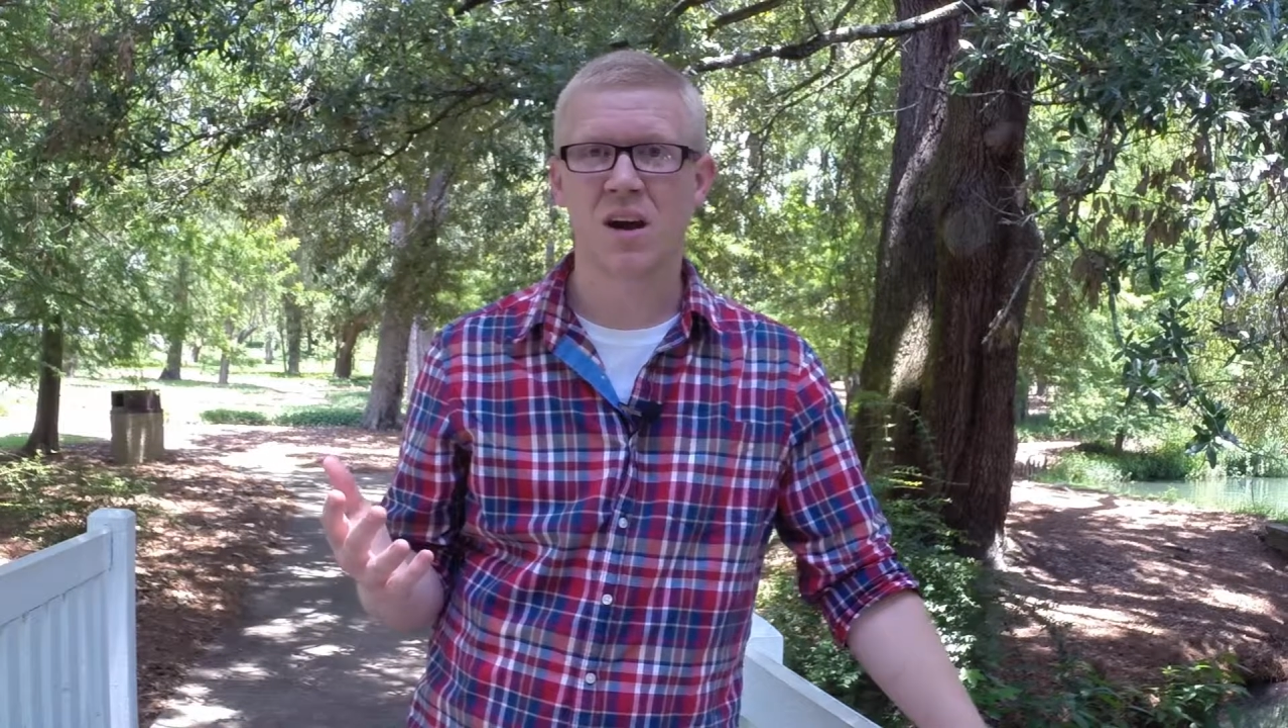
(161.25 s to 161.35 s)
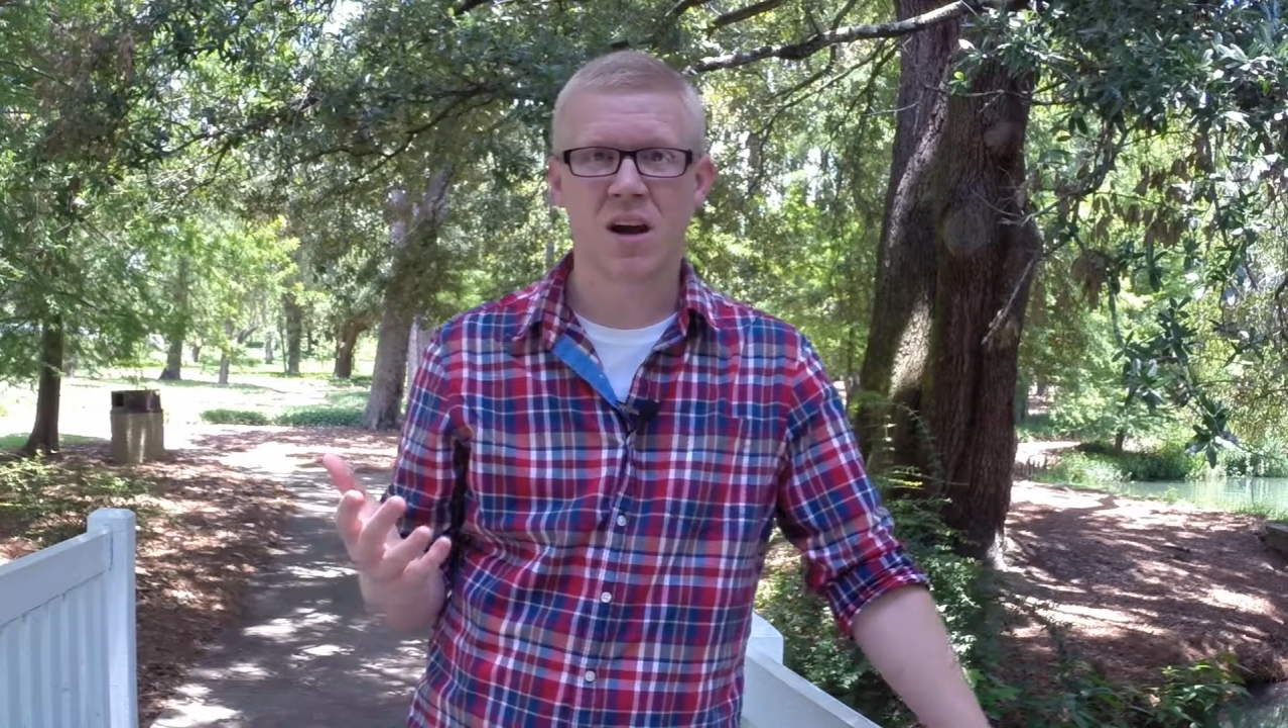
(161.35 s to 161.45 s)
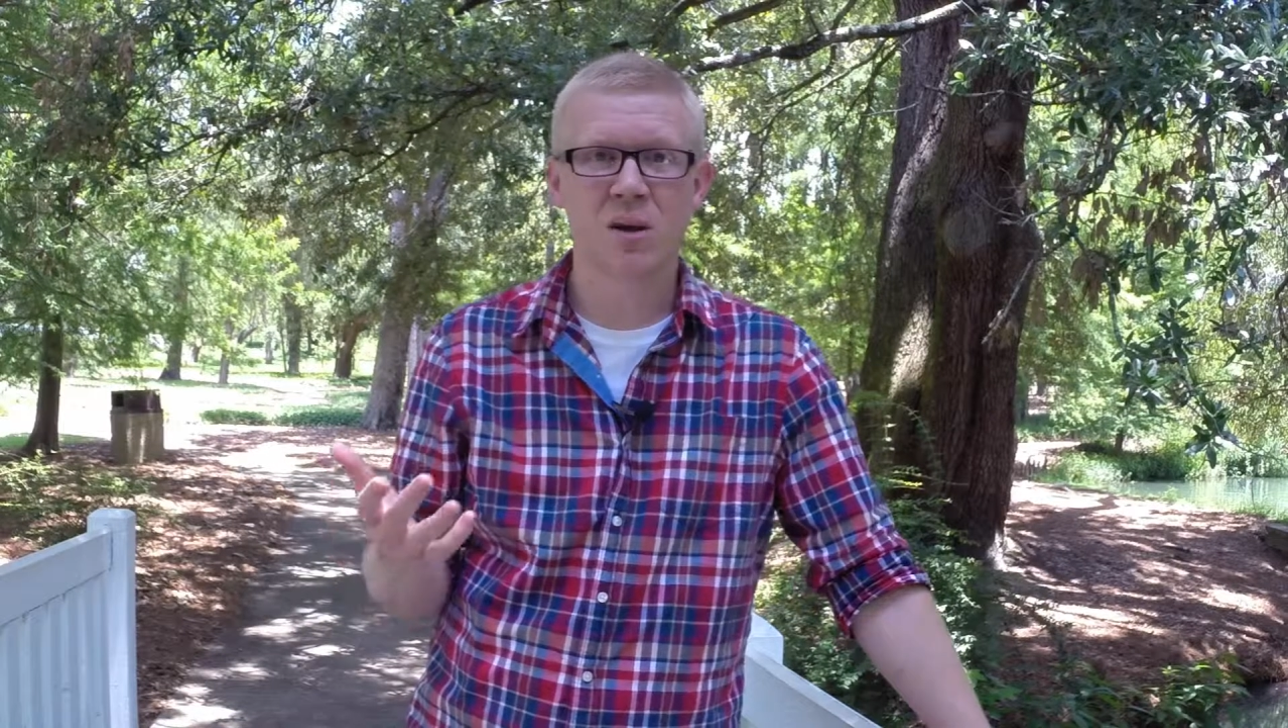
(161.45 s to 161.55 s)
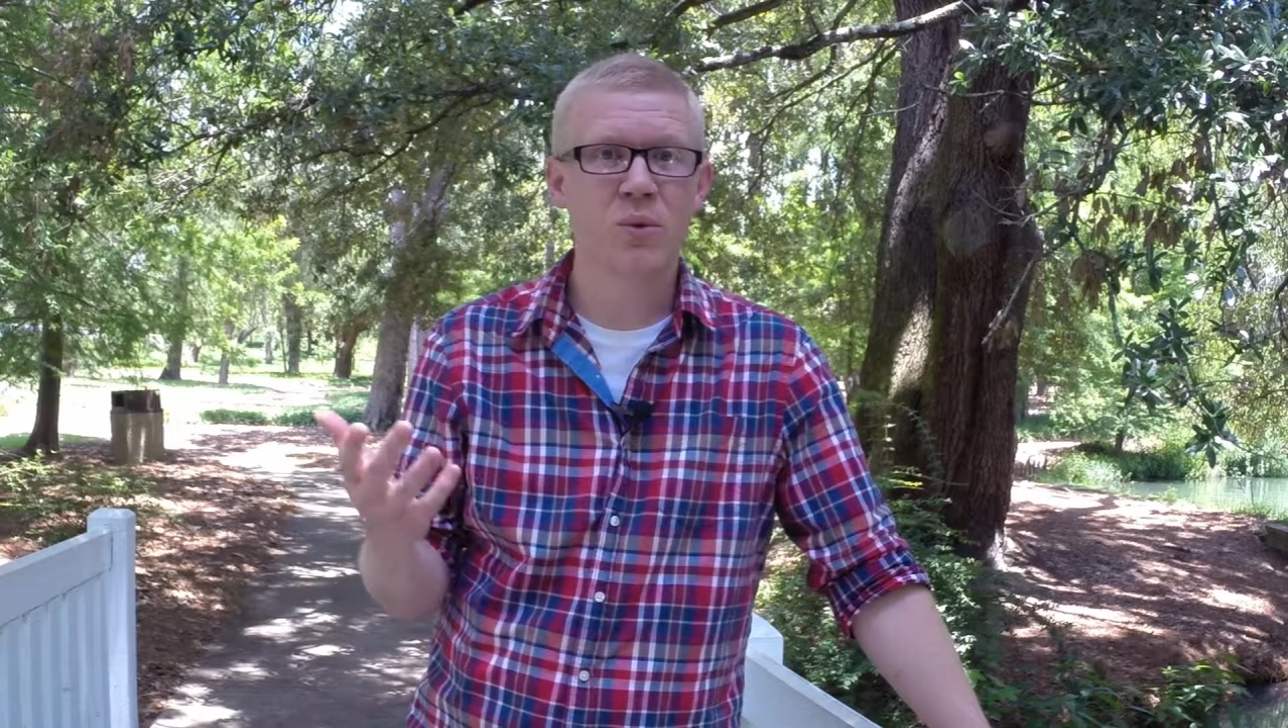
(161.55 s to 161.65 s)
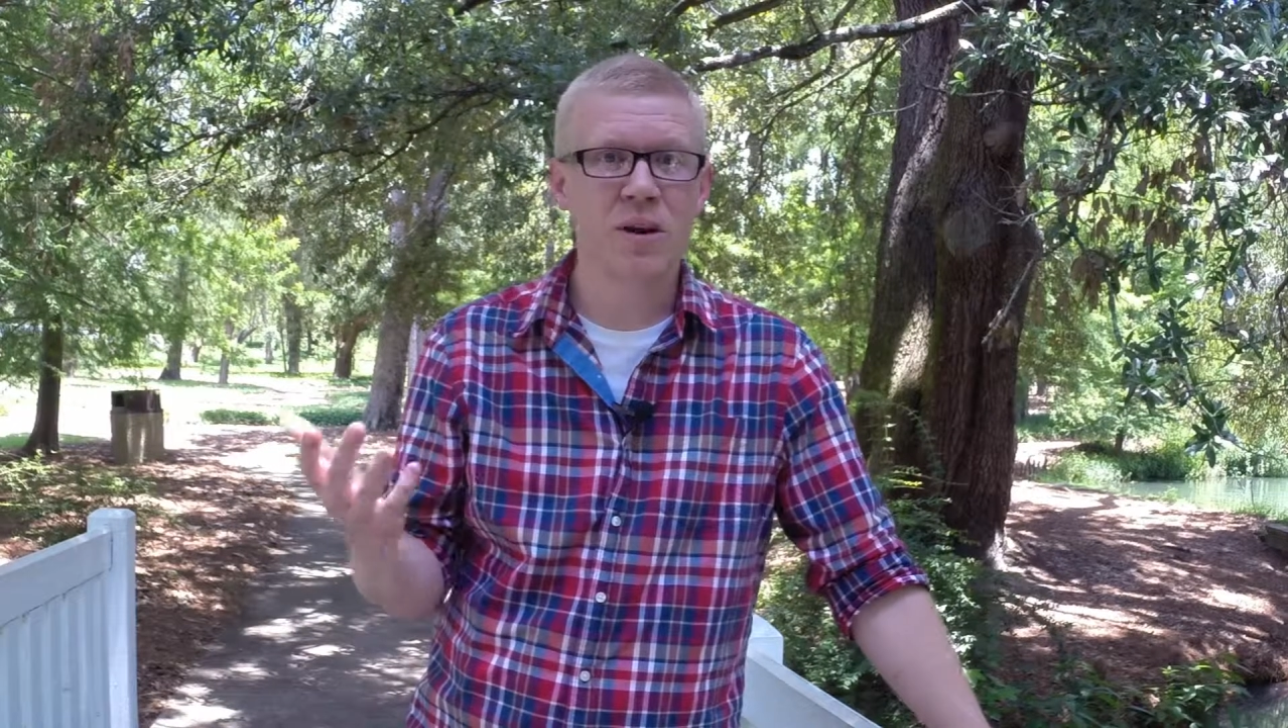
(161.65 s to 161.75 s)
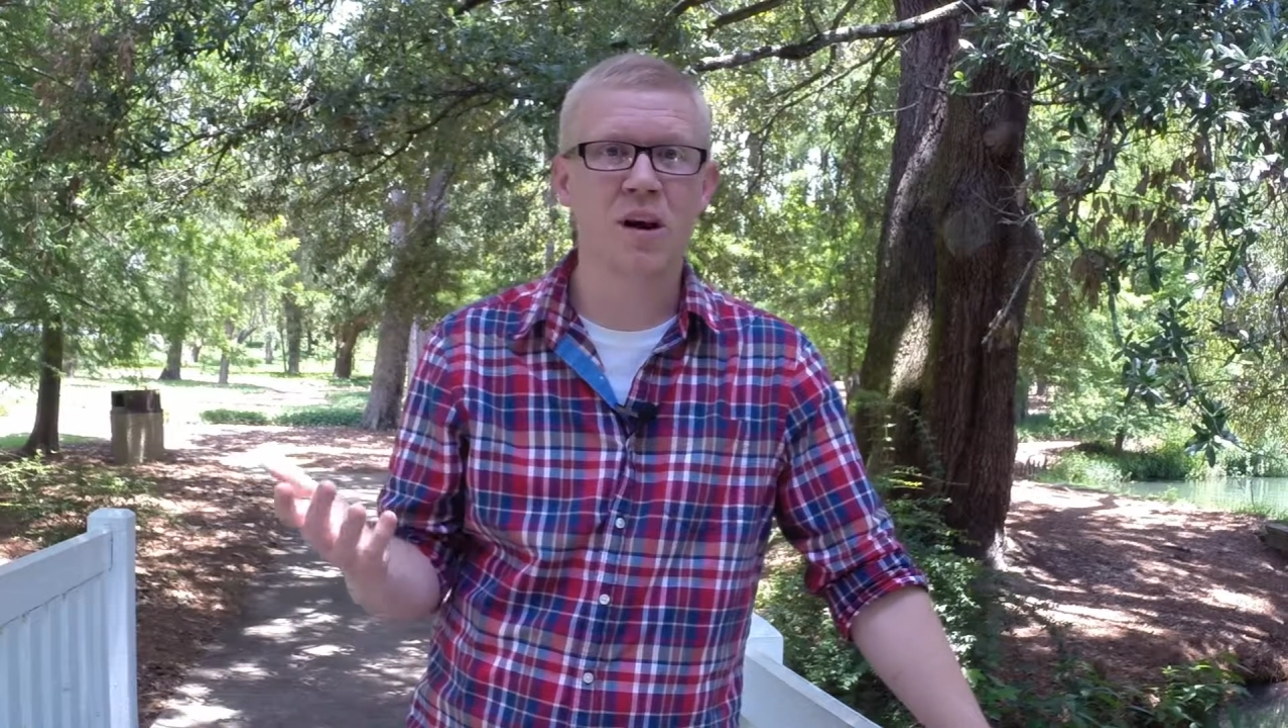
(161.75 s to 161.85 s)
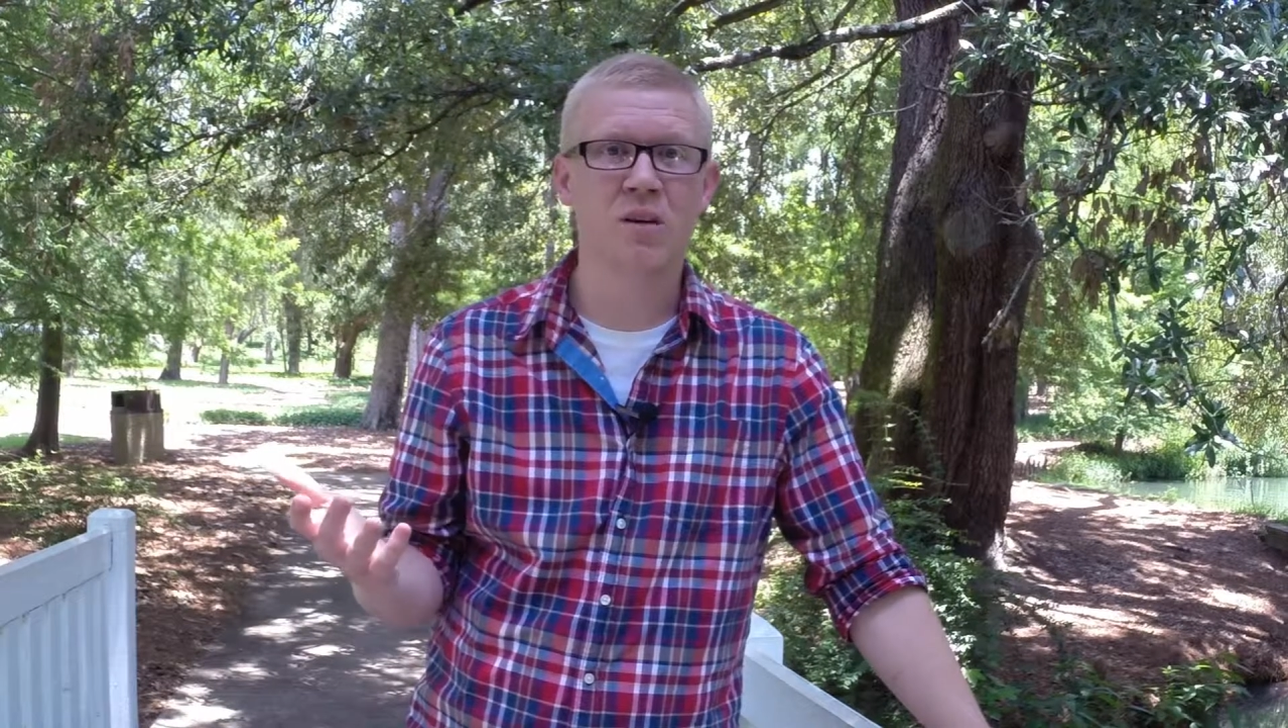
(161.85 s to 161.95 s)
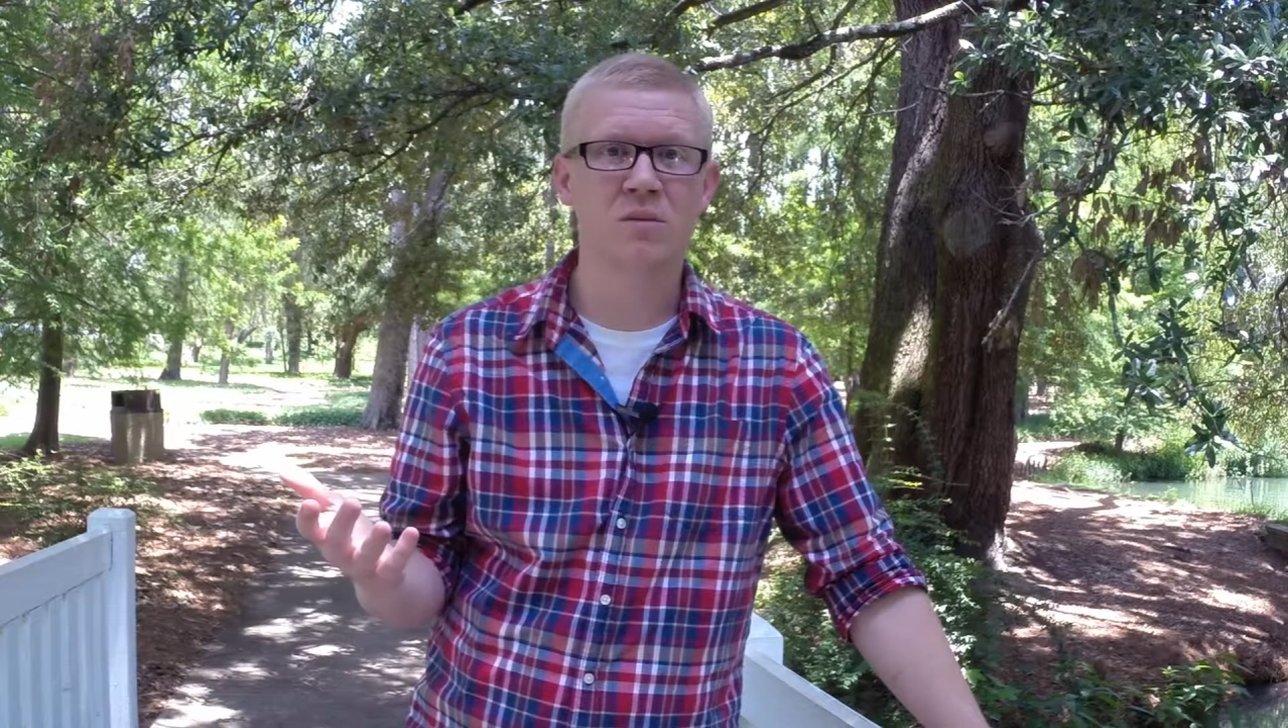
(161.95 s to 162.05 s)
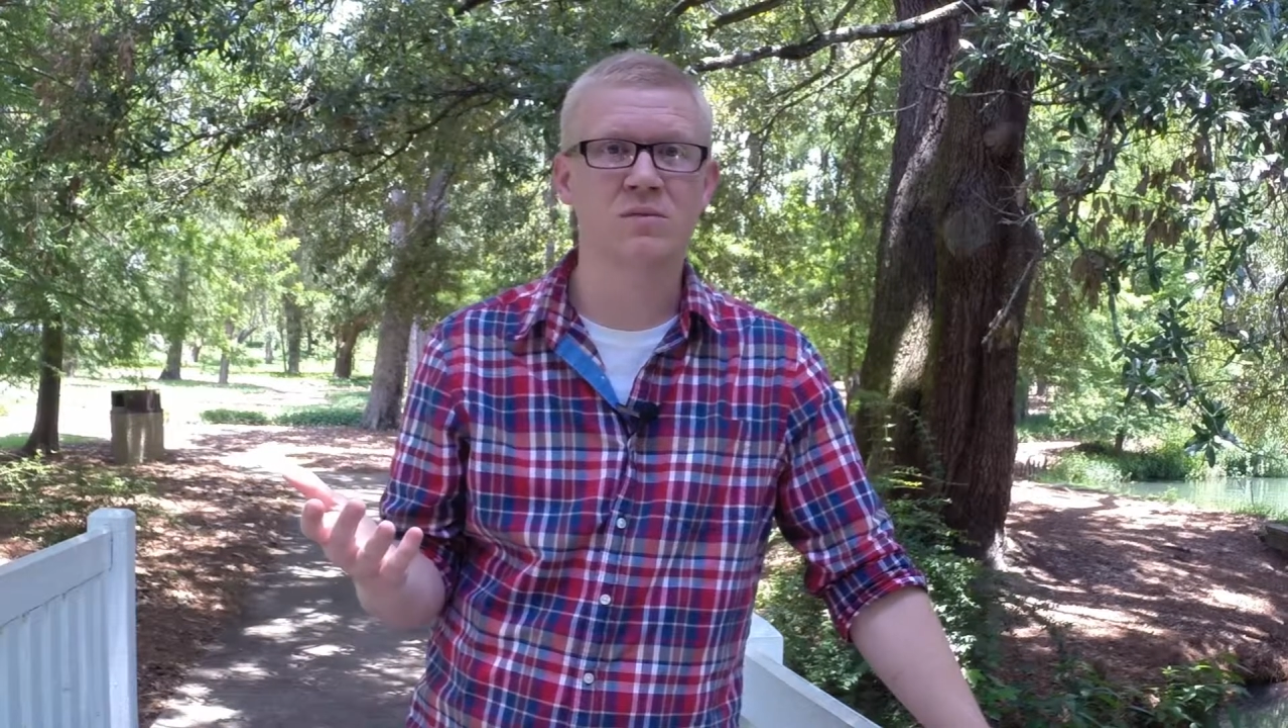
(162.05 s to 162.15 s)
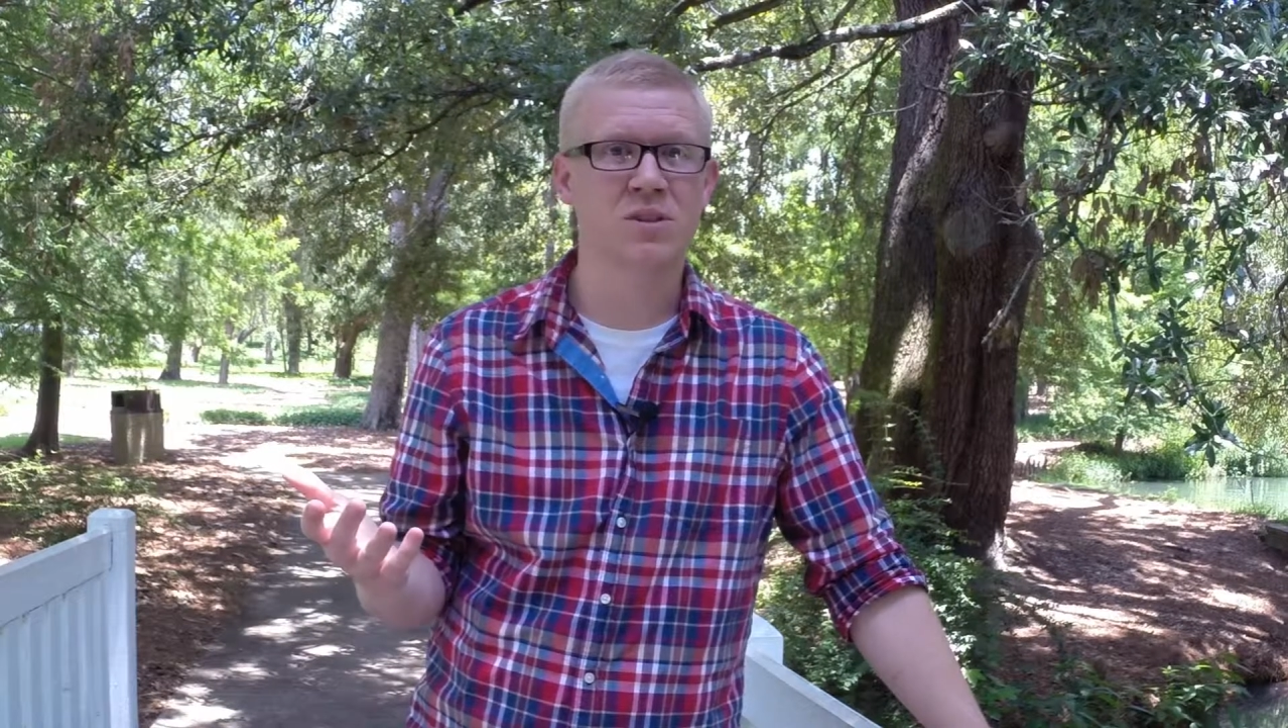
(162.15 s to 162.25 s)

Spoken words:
and we'd all